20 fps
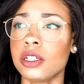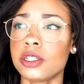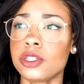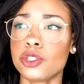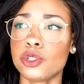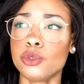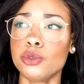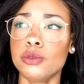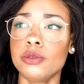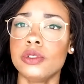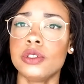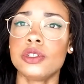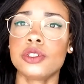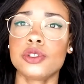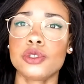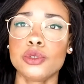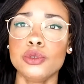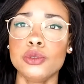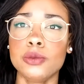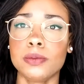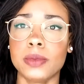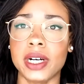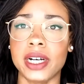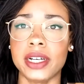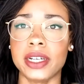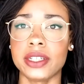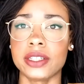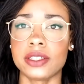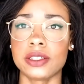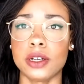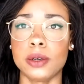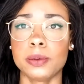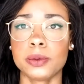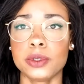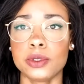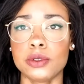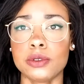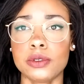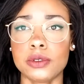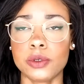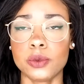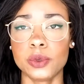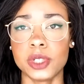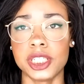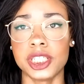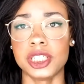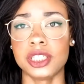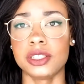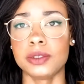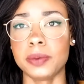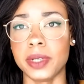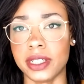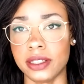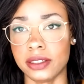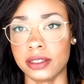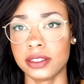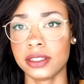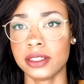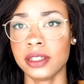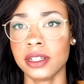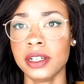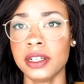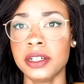suit suit my subtle wishes better.